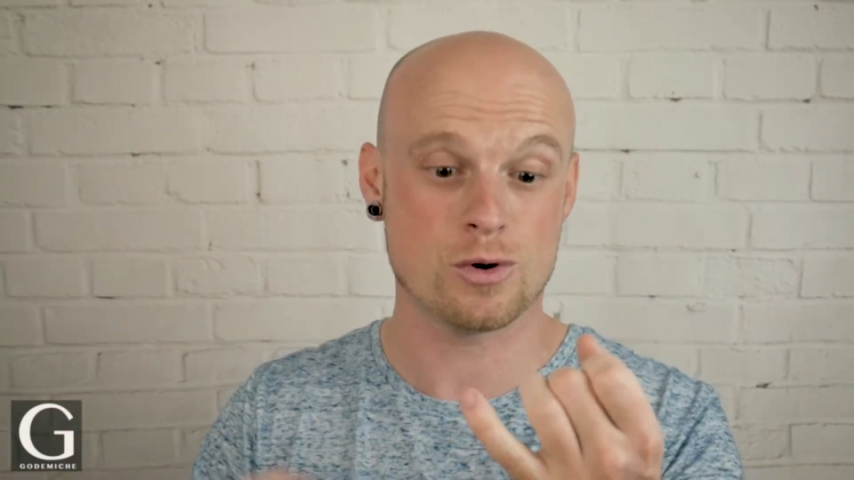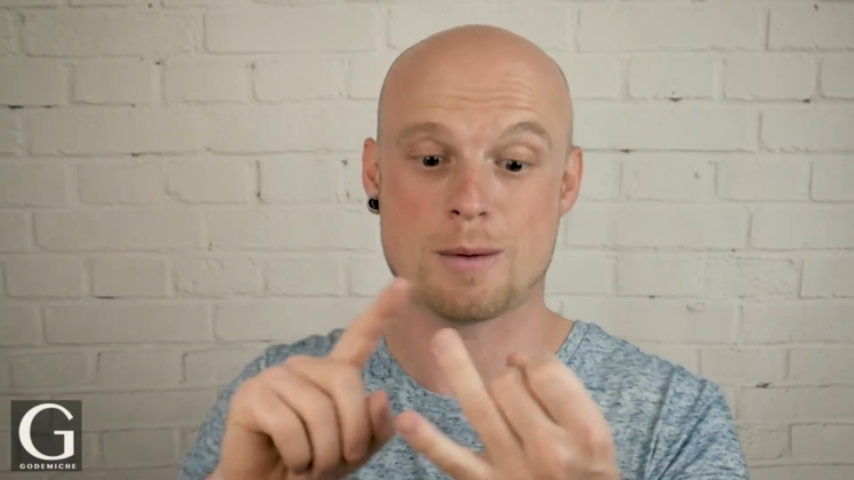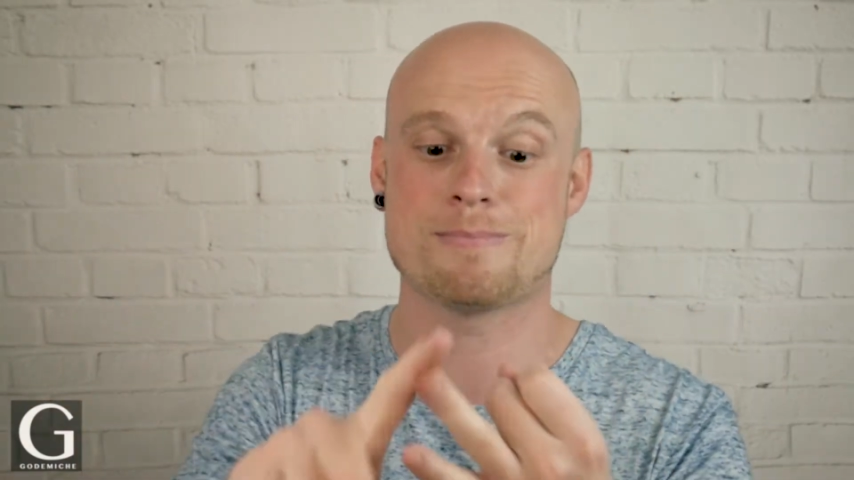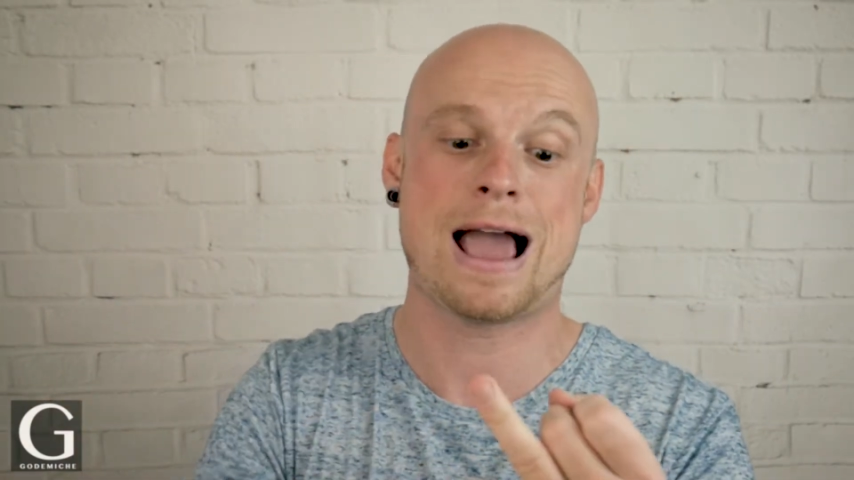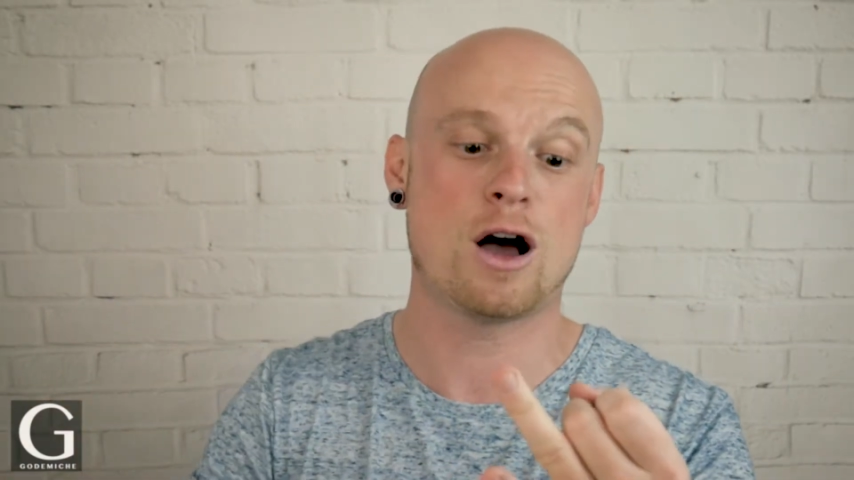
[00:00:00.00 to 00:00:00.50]
a
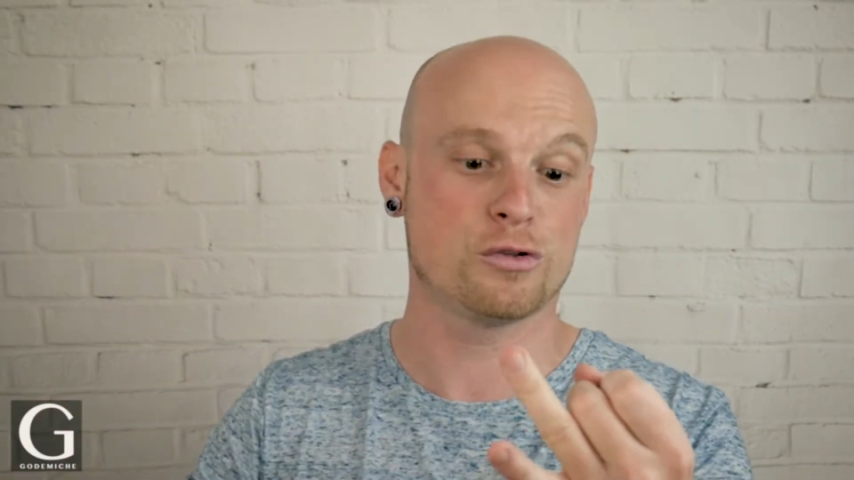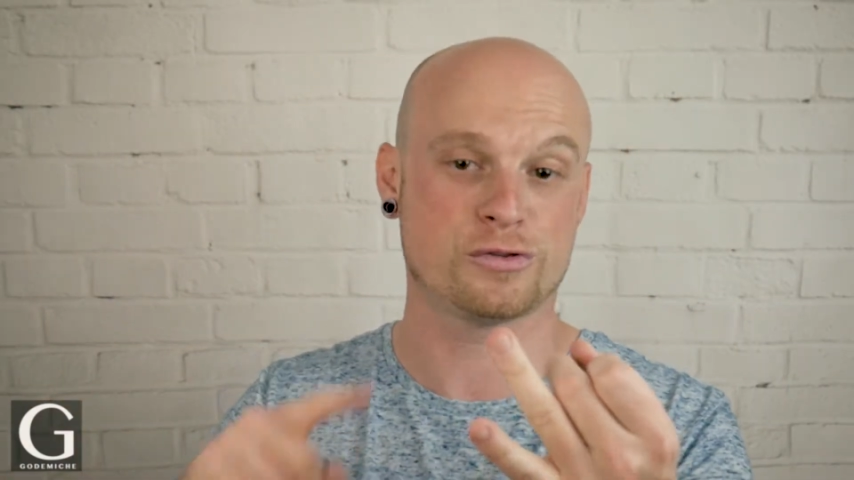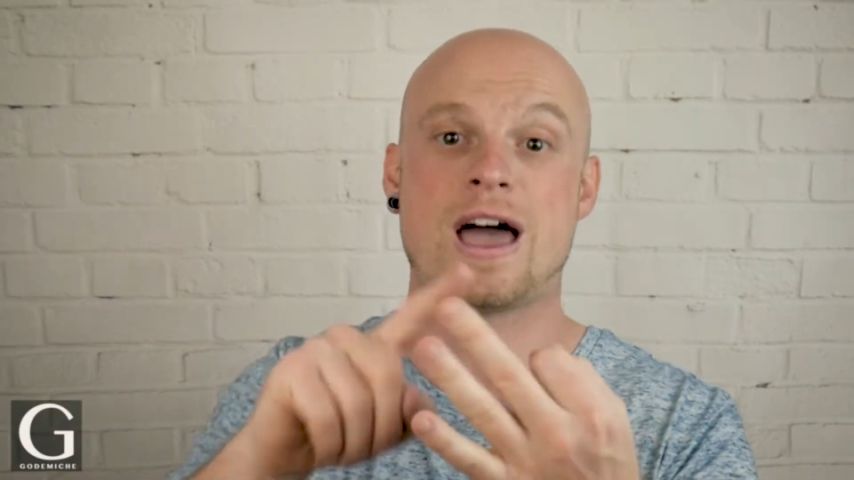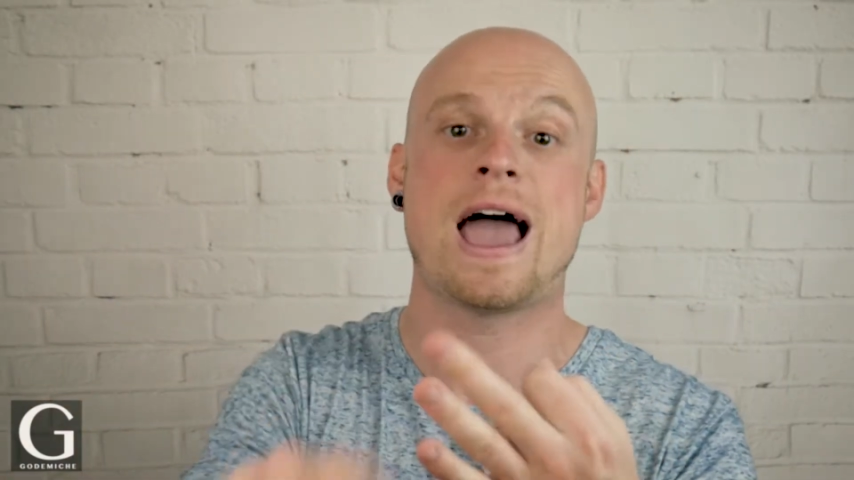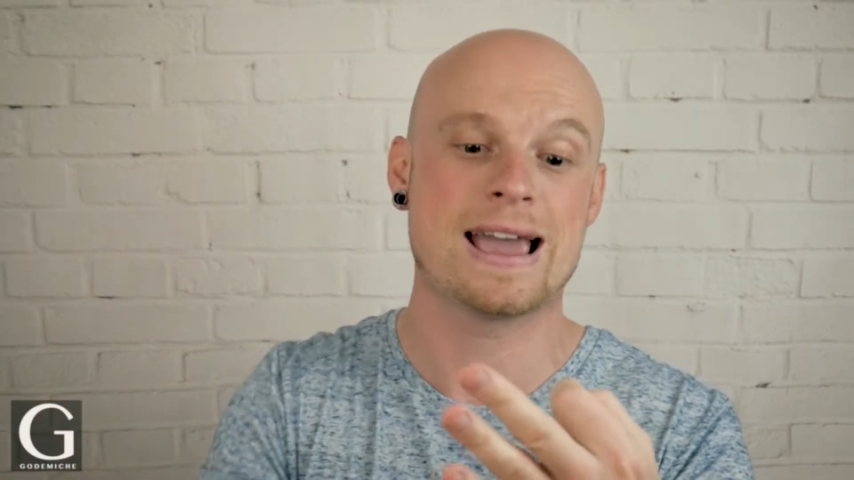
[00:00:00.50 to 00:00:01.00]
mouth,
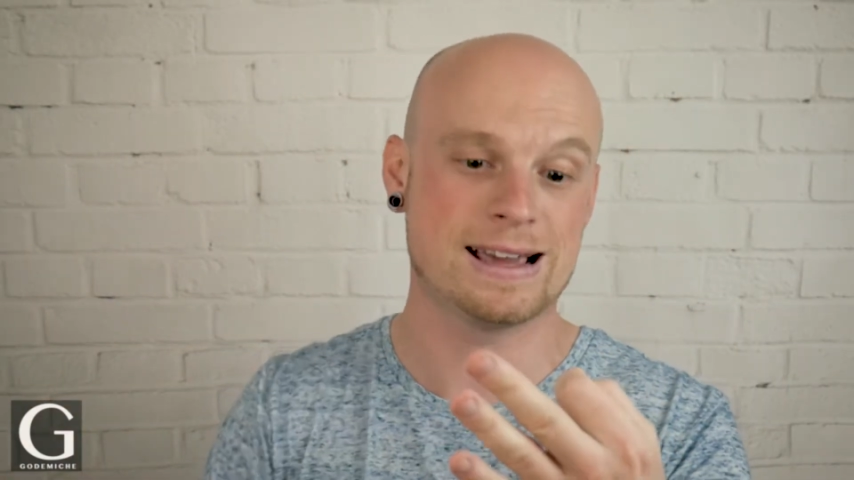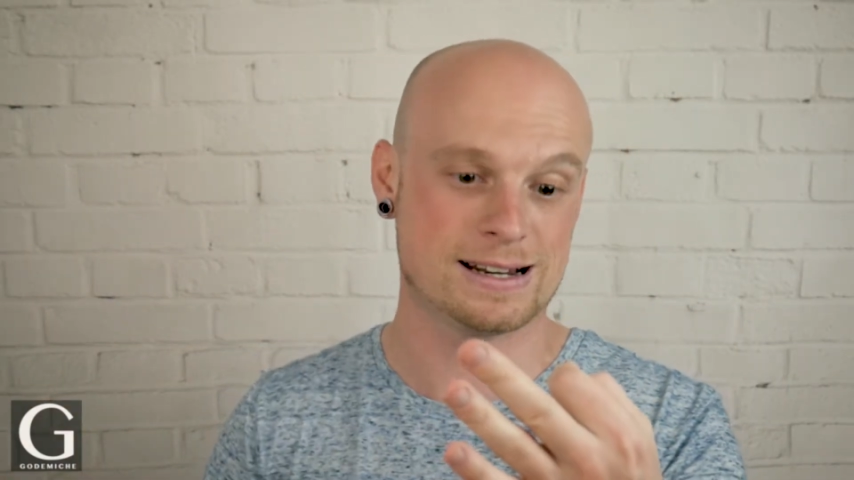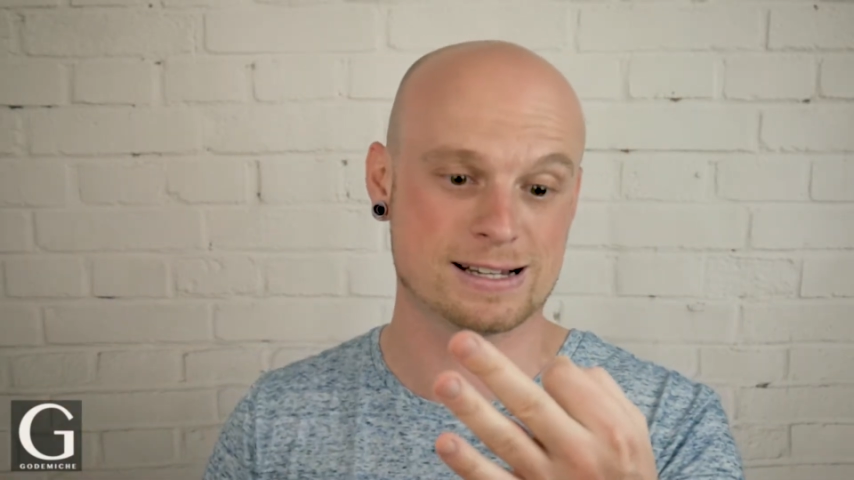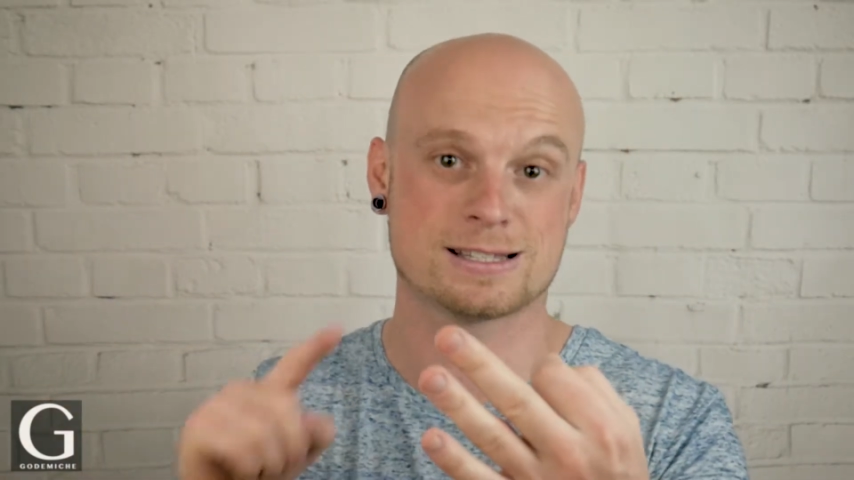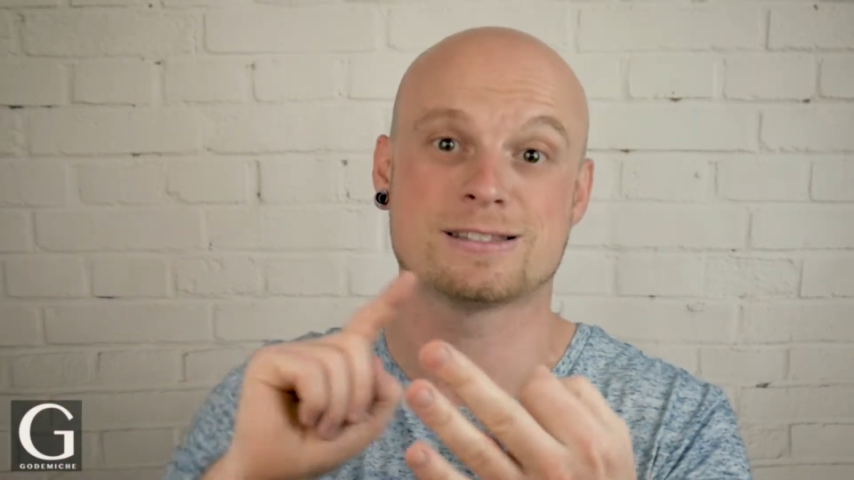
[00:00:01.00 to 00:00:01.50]
the
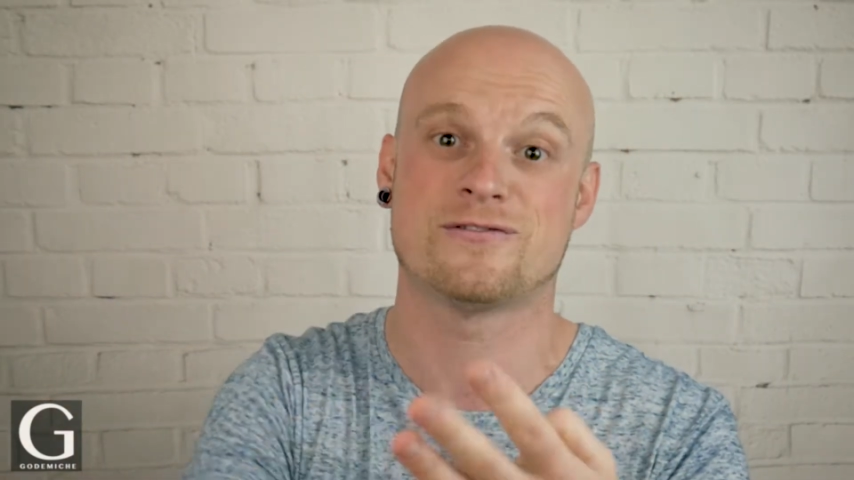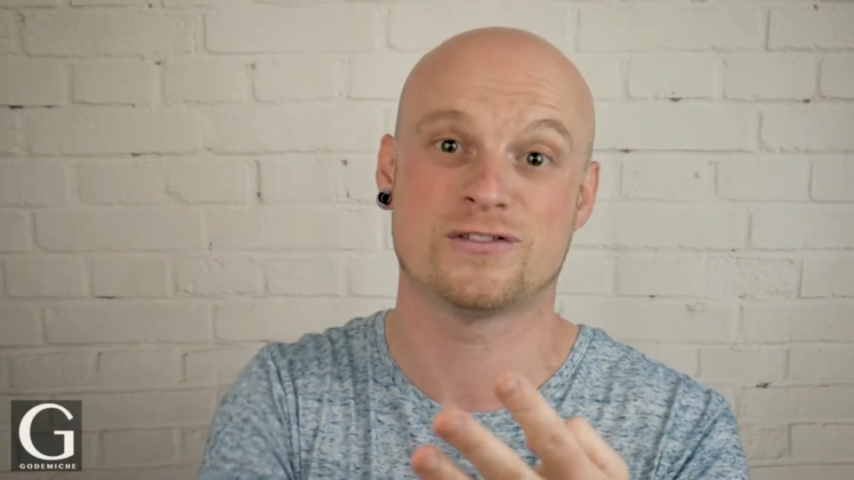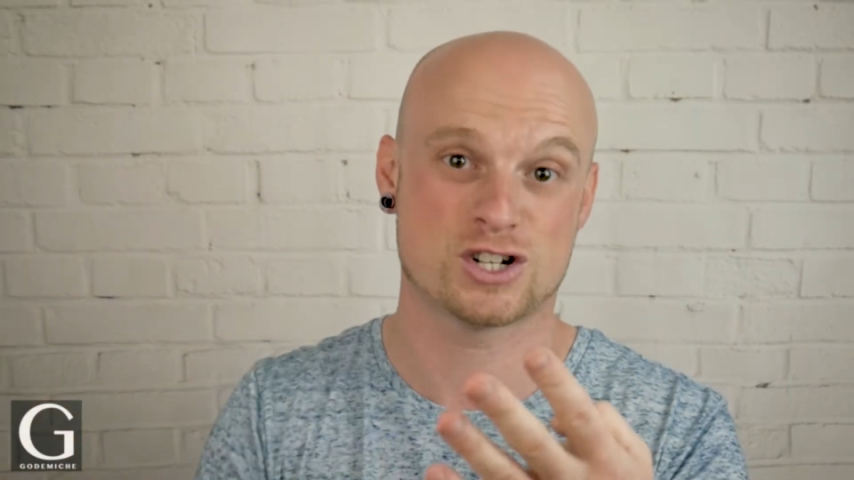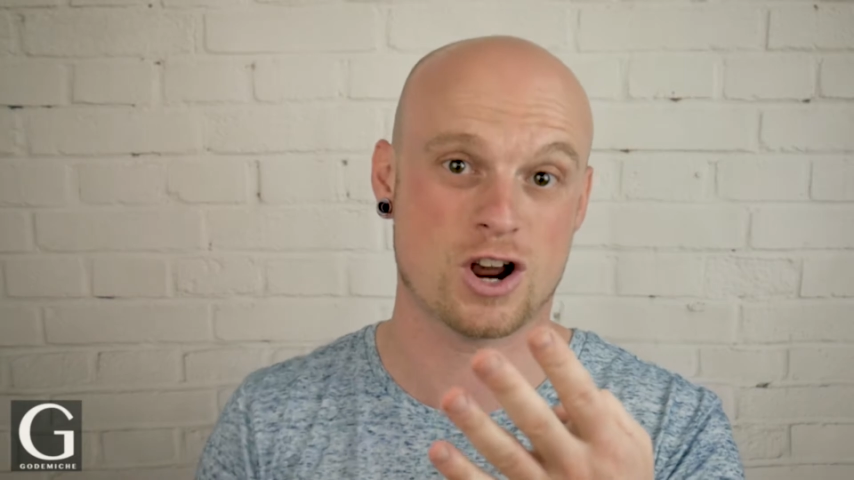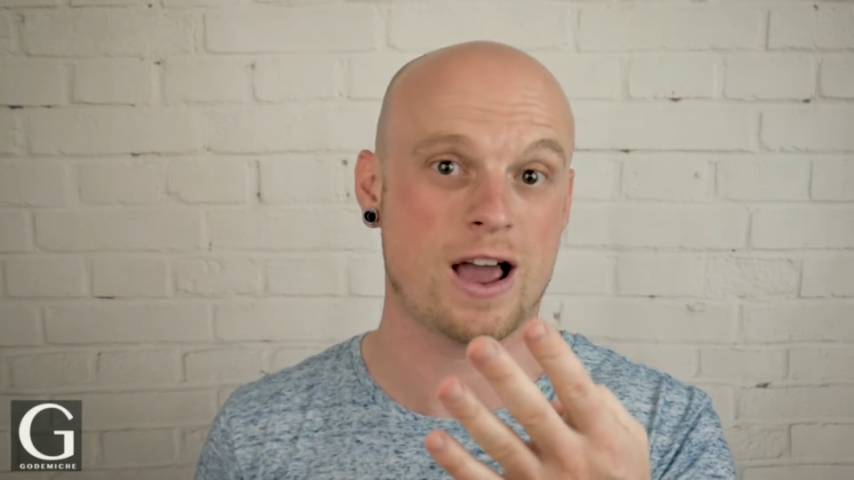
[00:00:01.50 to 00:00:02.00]
anus, the
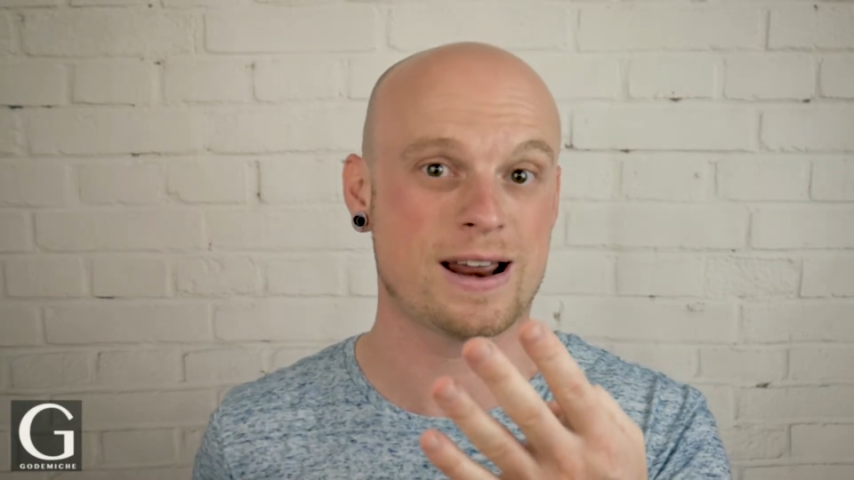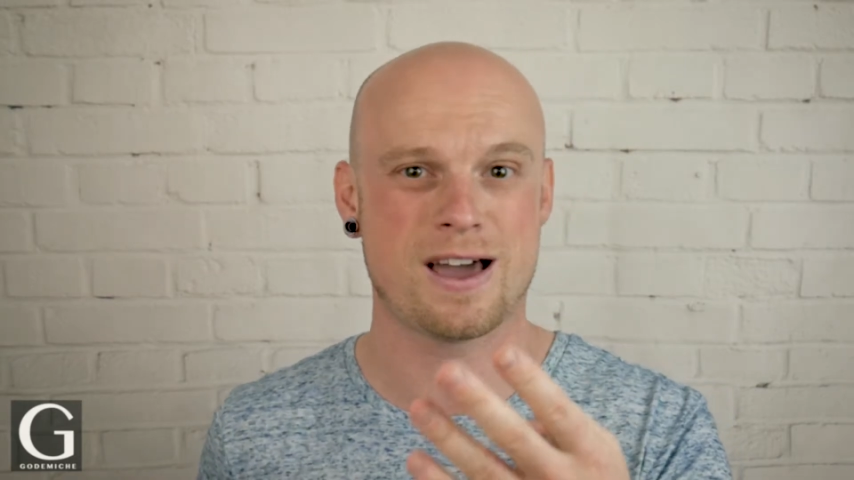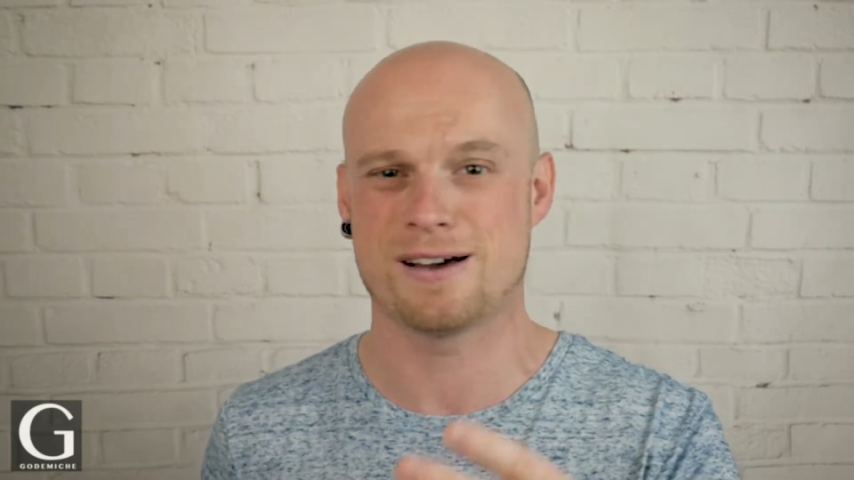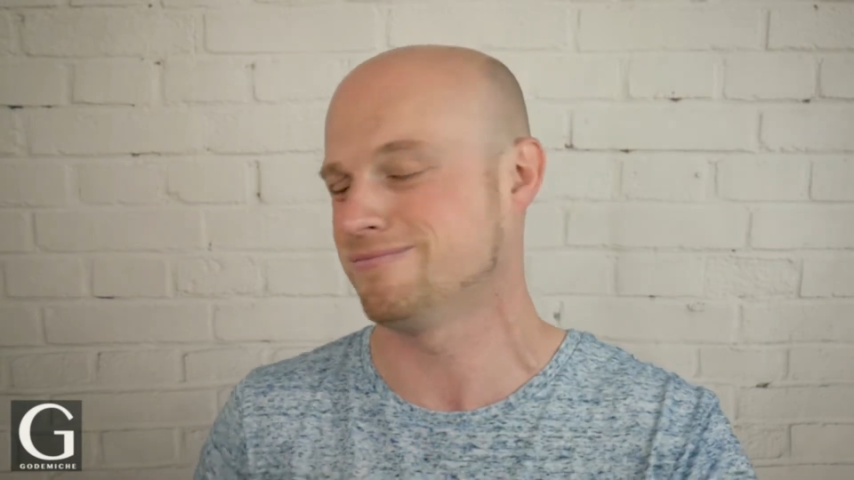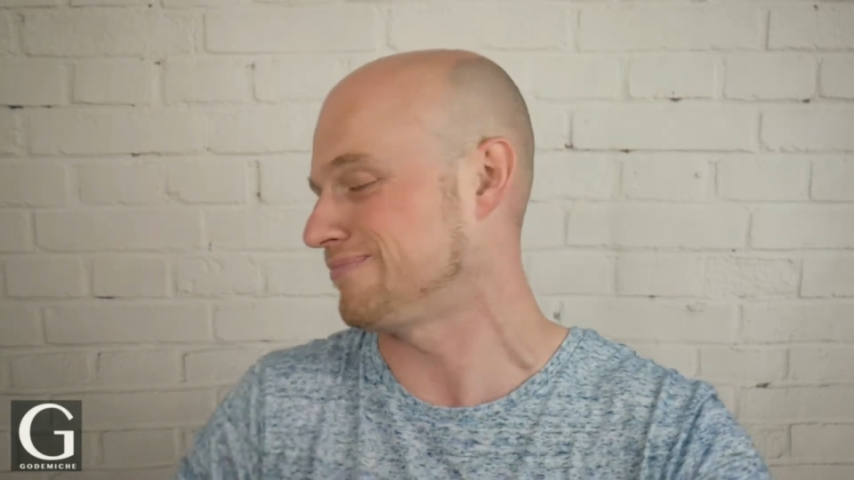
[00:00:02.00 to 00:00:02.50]

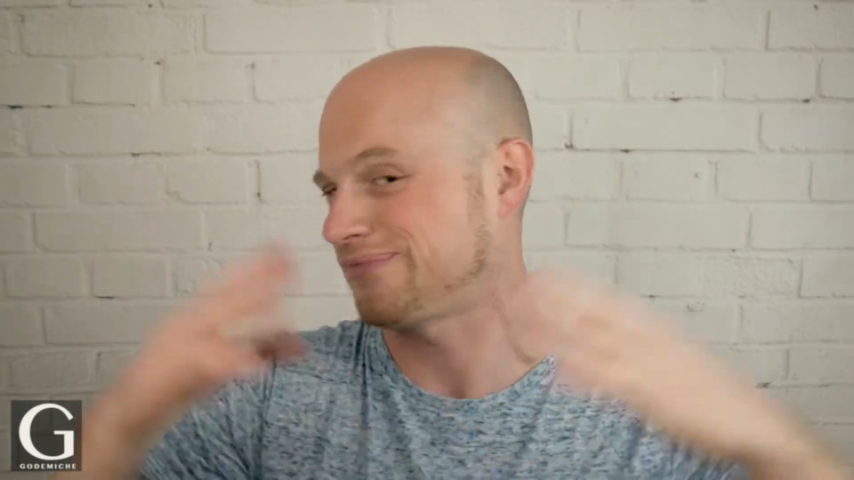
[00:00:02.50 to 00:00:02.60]
vagina,